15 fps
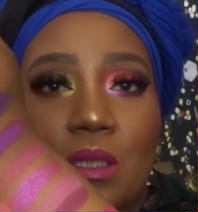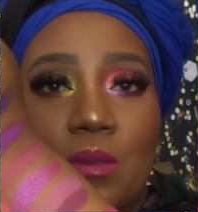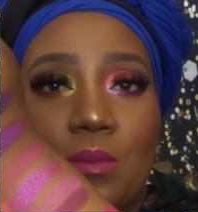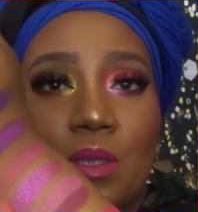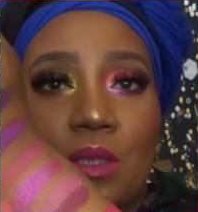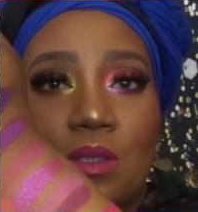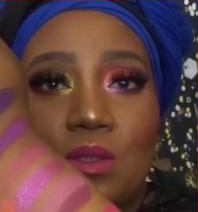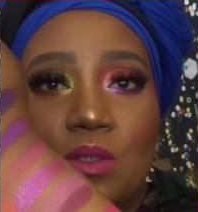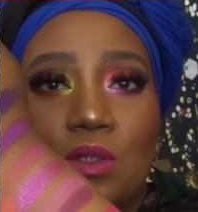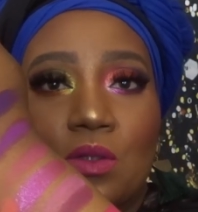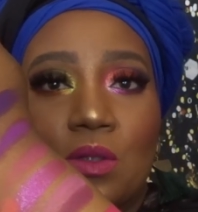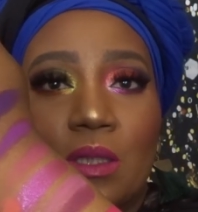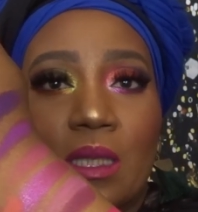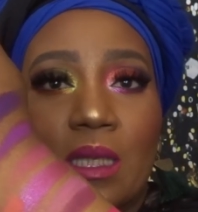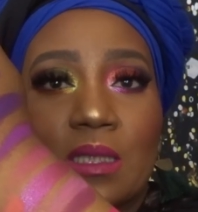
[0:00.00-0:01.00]
I mean, you
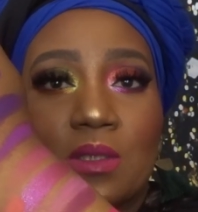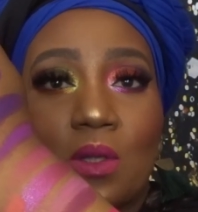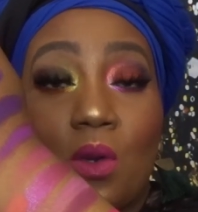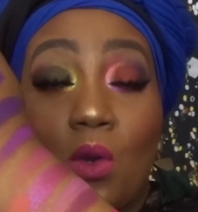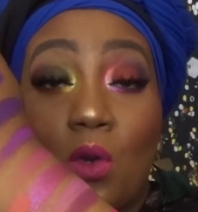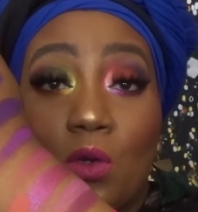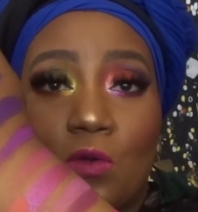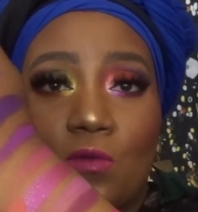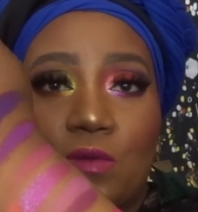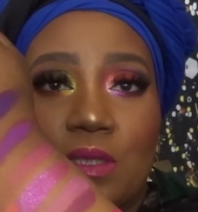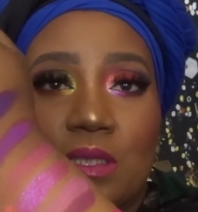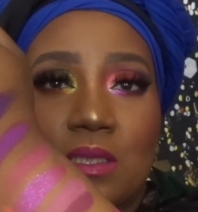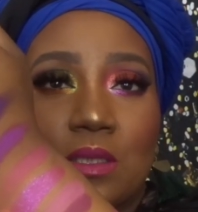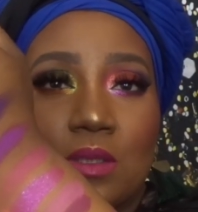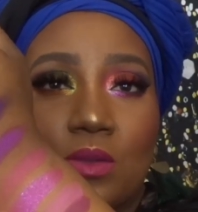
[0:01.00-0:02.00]
don't get all of
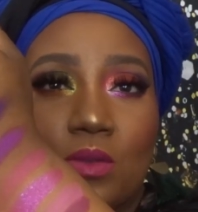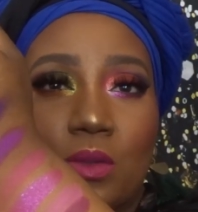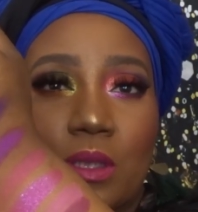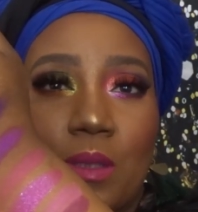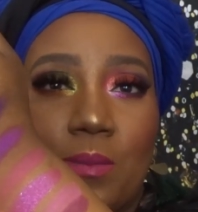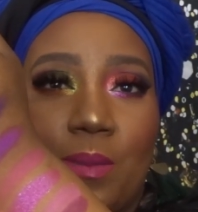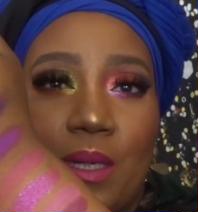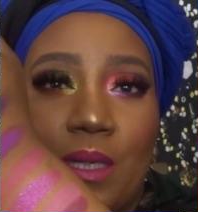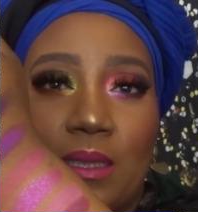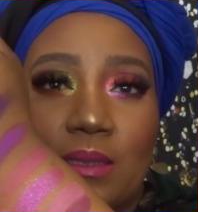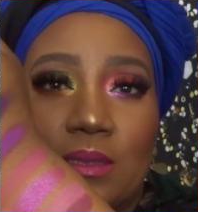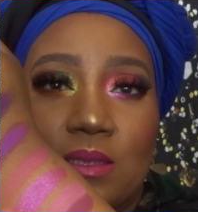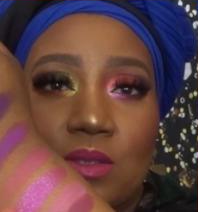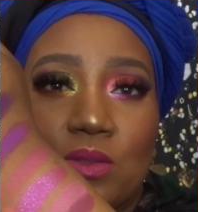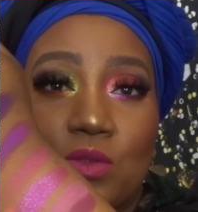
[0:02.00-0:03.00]
this, you know, in a
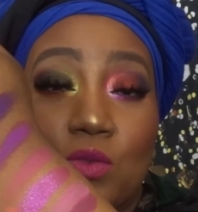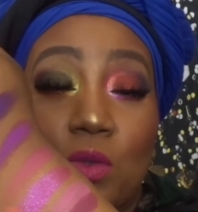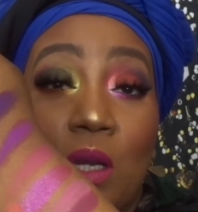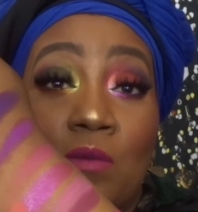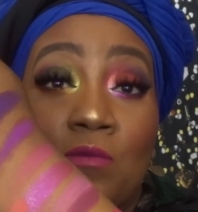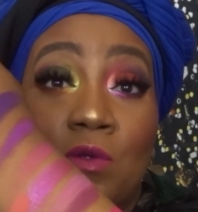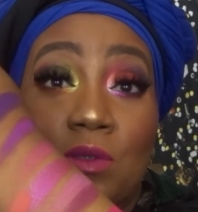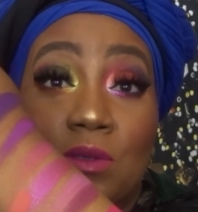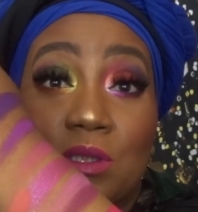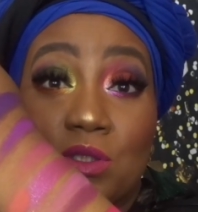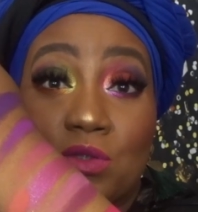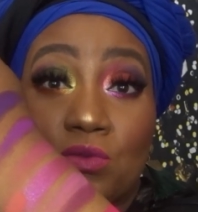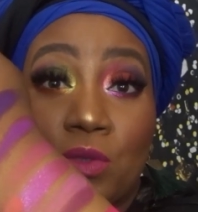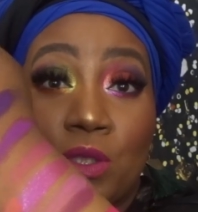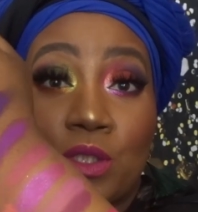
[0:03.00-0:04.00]
palette. So to have all this
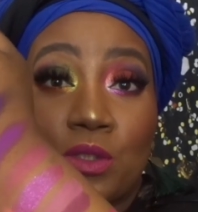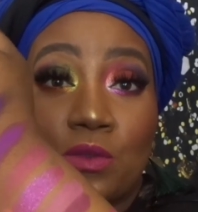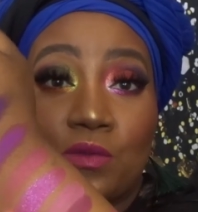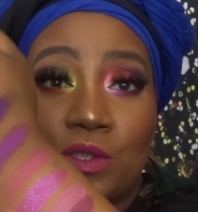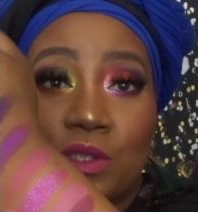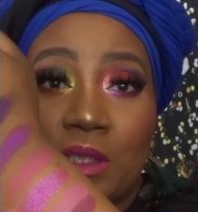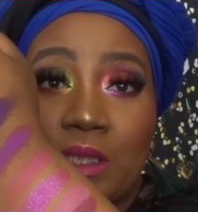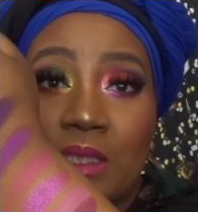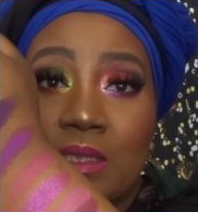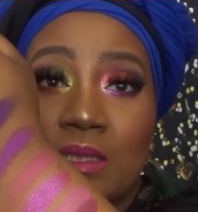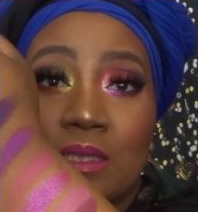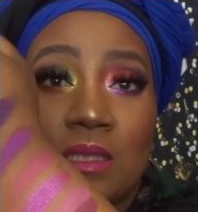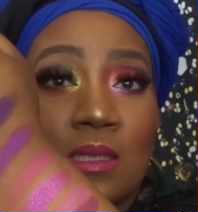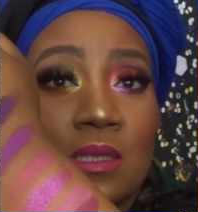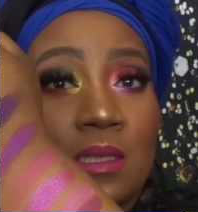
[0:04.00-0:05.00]
range of shades
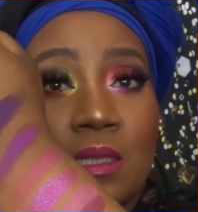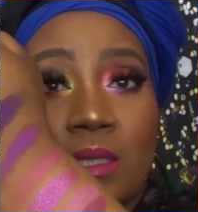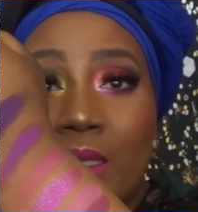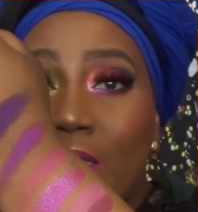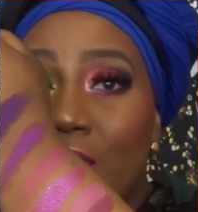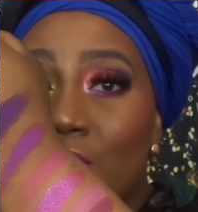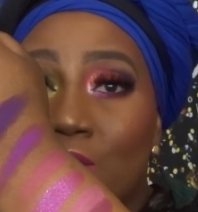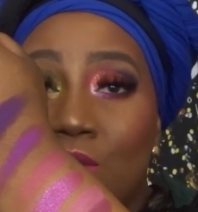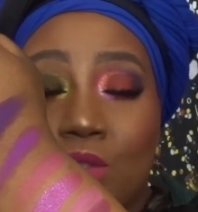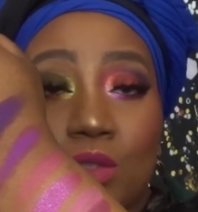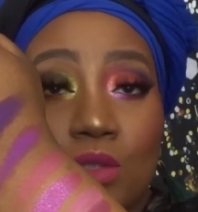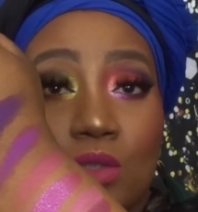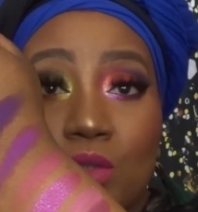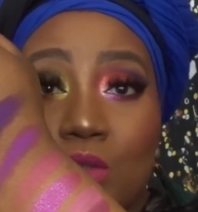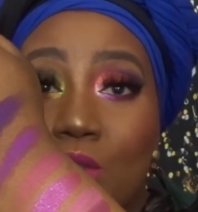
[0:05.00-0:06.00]
is
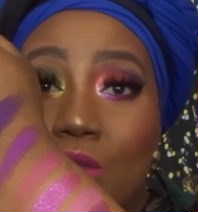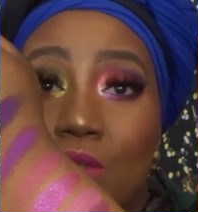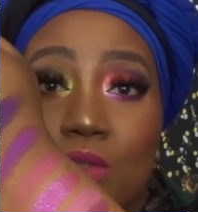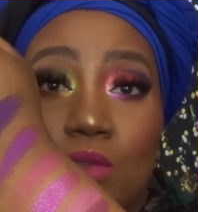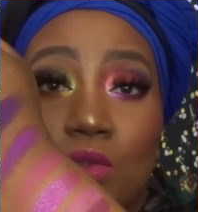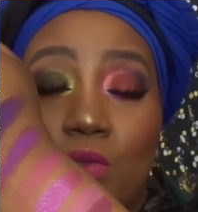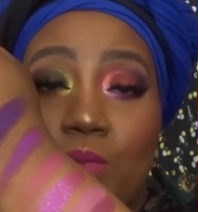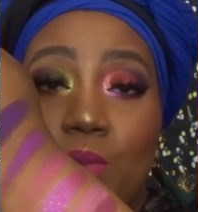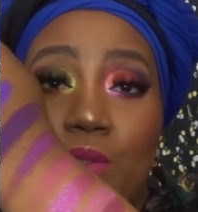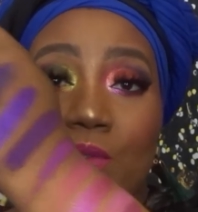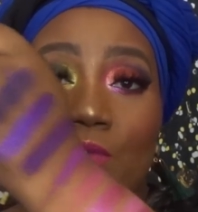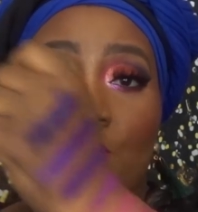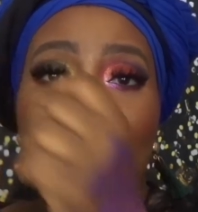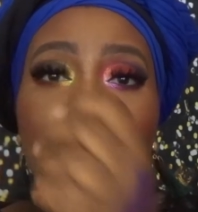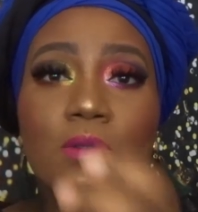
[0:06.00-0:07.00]
just so
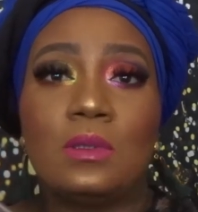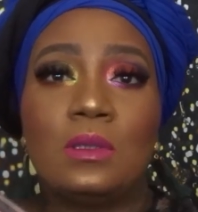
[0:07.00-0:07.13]
beautiful.